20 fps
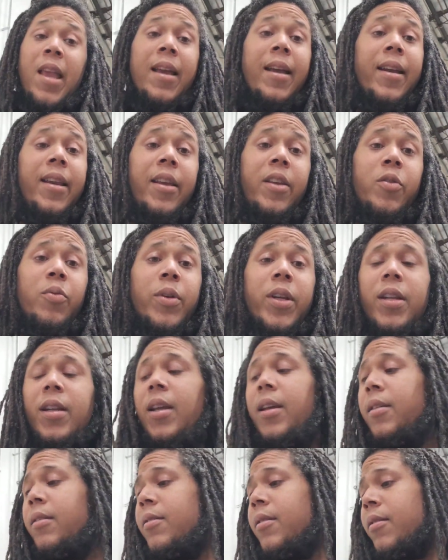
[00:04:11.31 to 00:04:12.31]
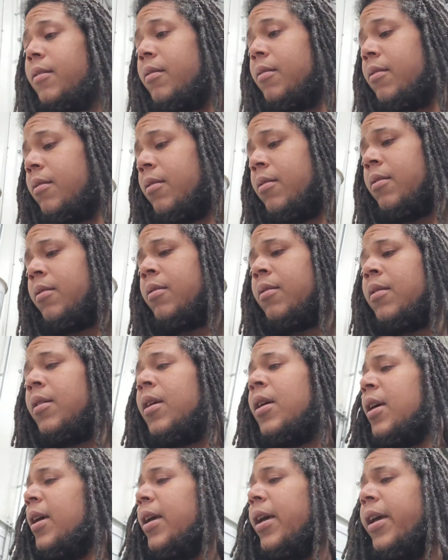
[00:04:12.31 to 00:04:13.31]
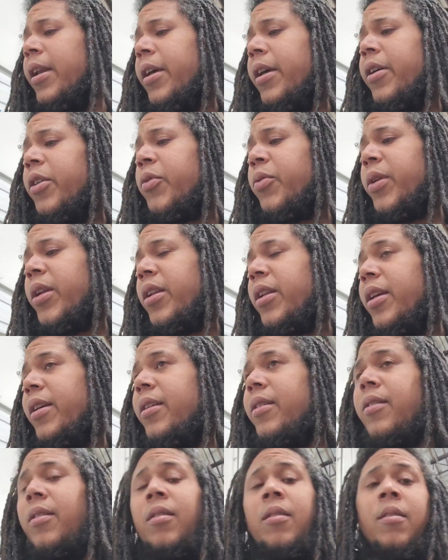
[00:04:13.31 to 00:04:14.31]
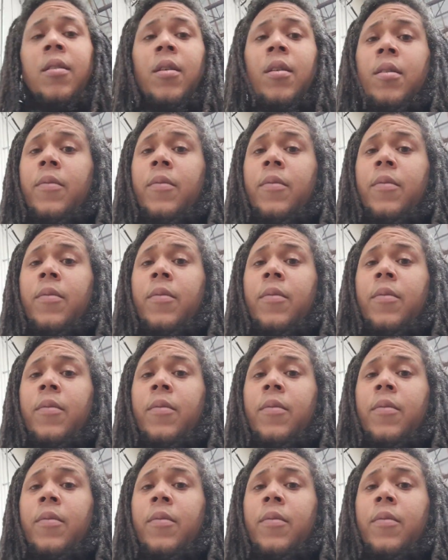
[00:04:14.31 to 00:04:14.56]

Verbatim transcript: It is what it is. It is what it is.